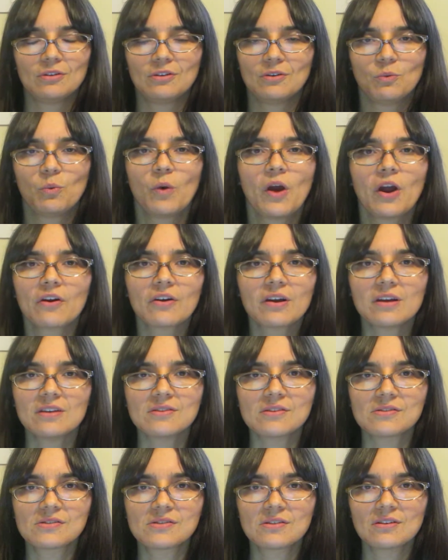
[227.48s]
Where
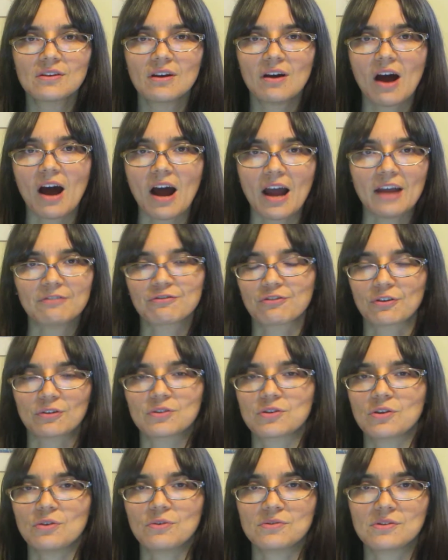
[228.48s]
is high
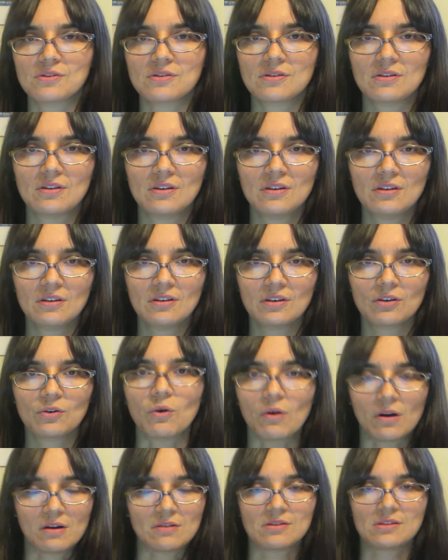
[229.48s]
fructose
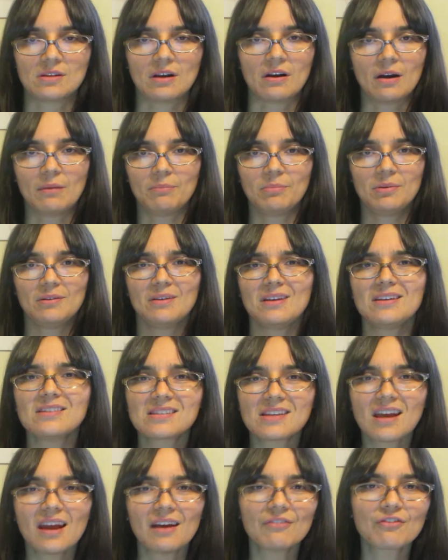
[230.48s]
corn syrup? It's
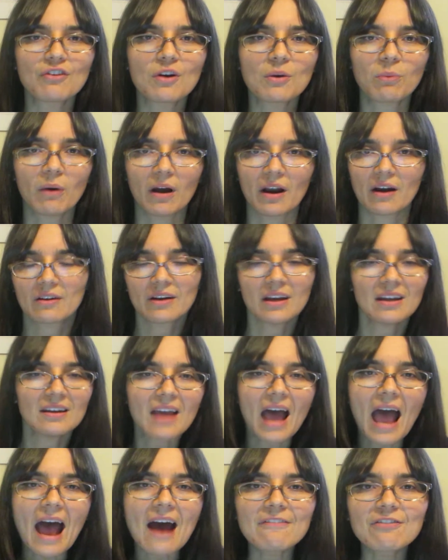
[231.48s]
everywhere, in
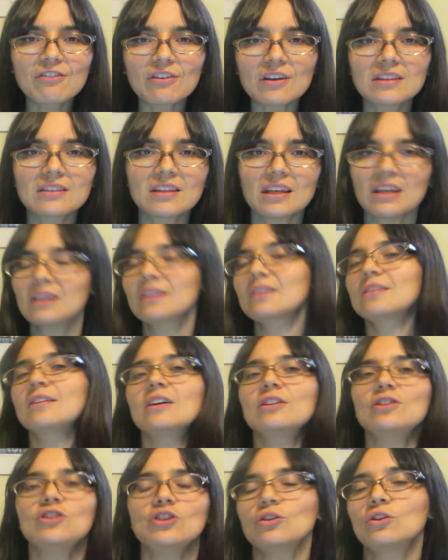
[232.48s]
everything
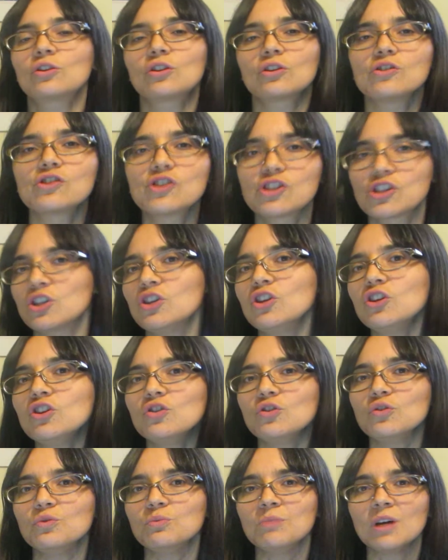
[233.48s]
that you
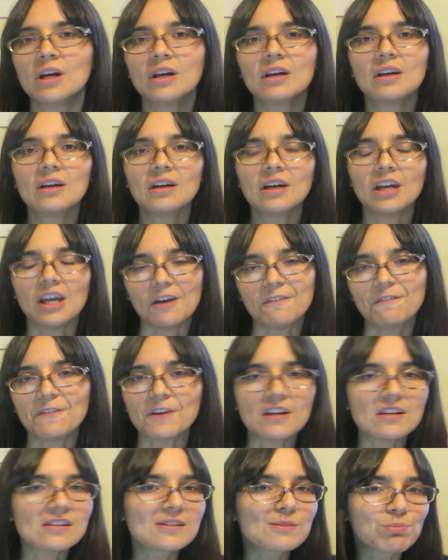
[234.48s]
consume. If it
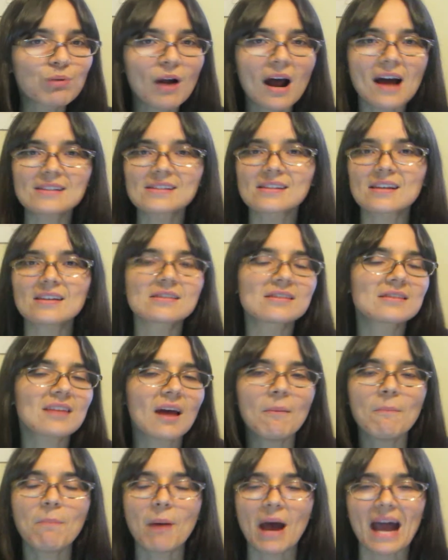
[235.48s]
is processed
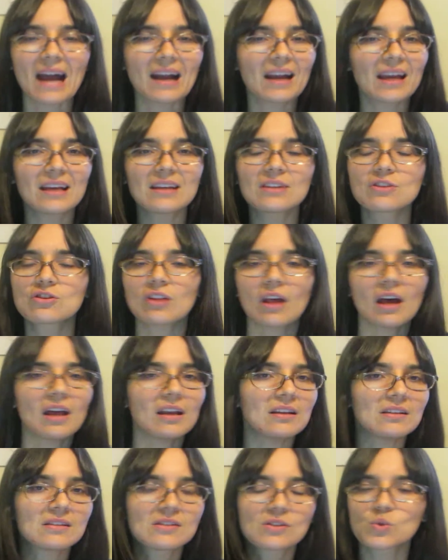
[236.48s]
and packaged
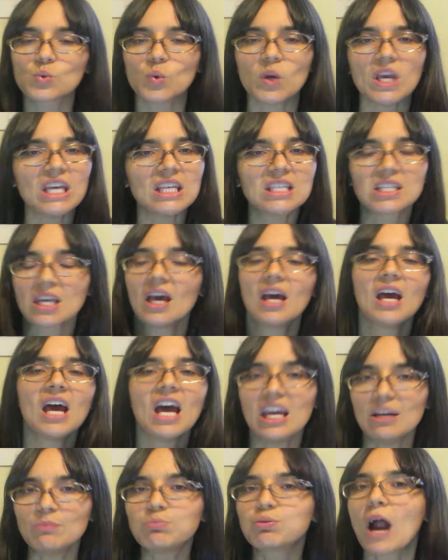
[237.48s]
and it's sweet,
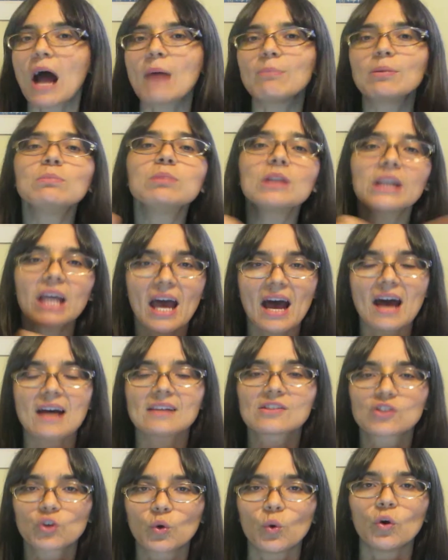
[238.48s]
it probably has
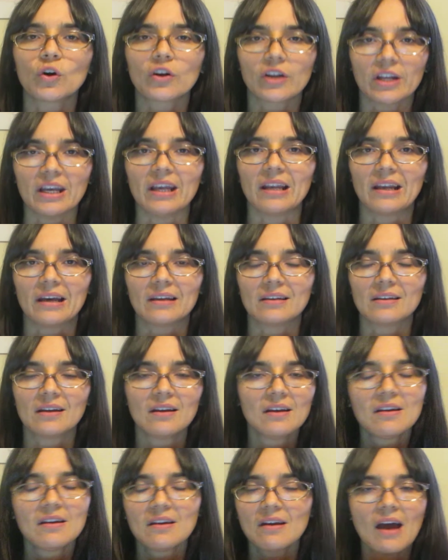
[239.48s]
corn in it.
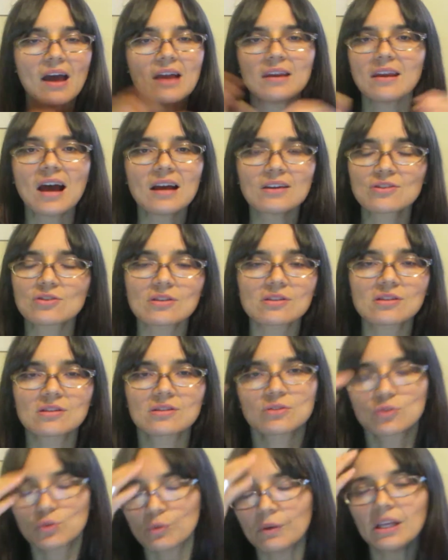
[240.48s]
And not
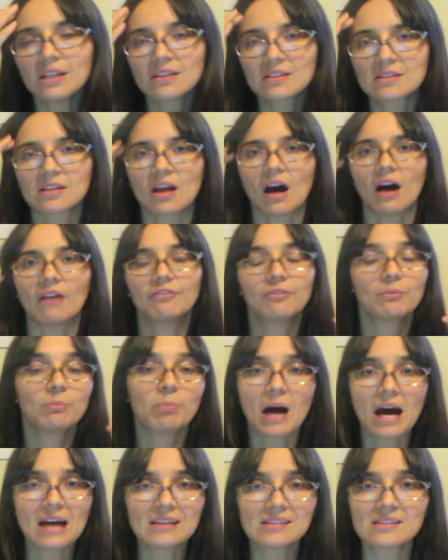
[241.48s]
just sweet stuff,
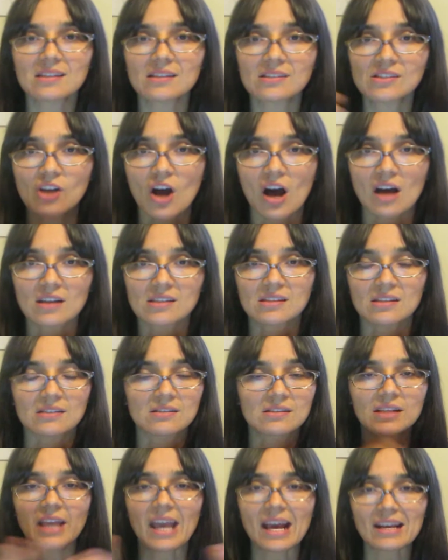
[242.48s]
pasta
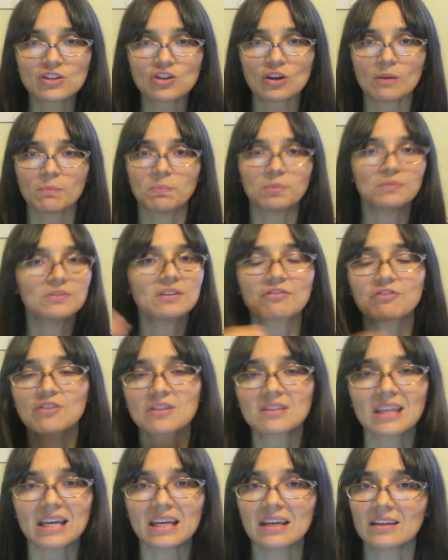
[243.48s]
sauces, ketchup,
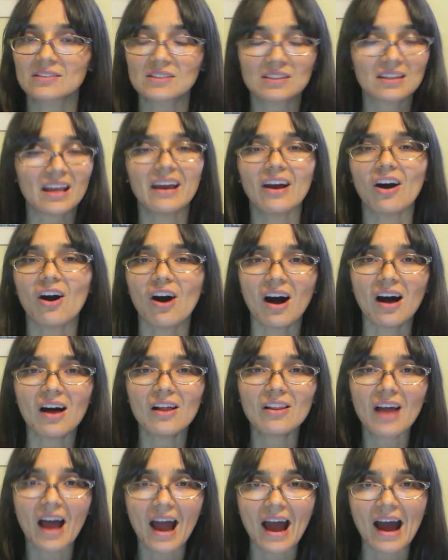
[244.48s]
different things, they
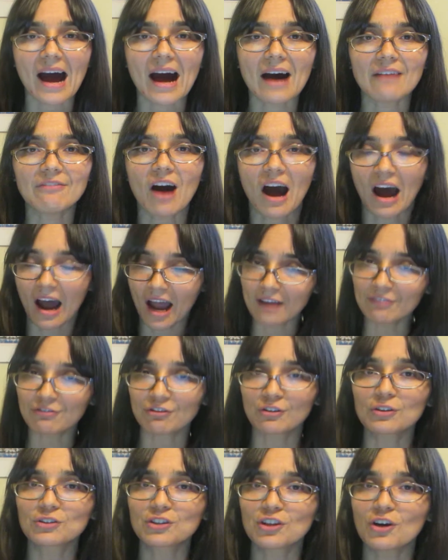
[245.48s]
all have high
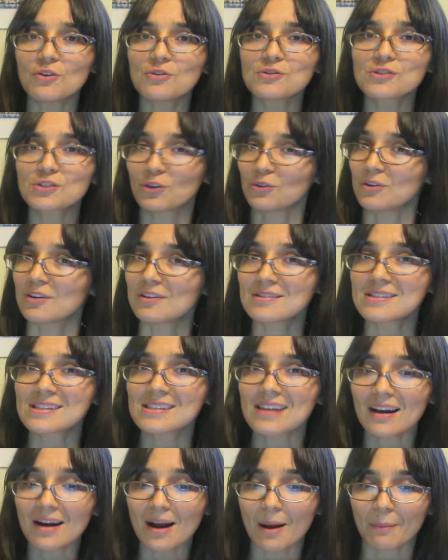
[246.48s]
fructose corn
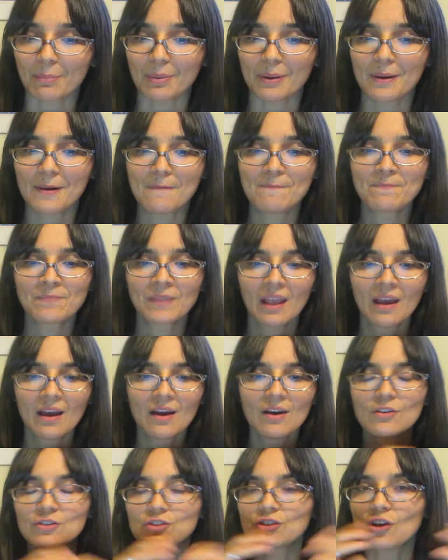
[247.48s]
syrup.
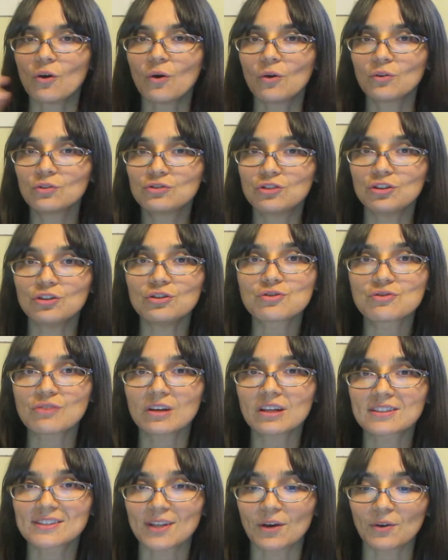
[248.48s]
So do you
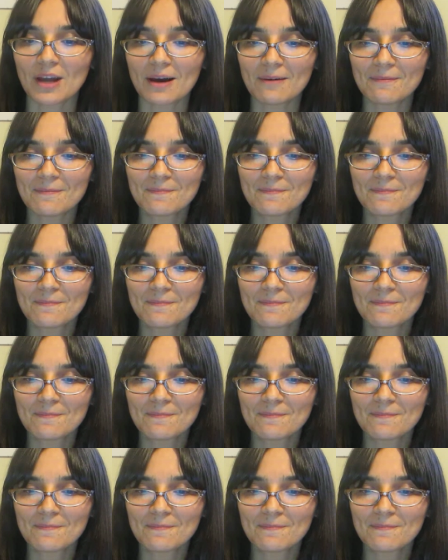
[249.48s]
drink soda?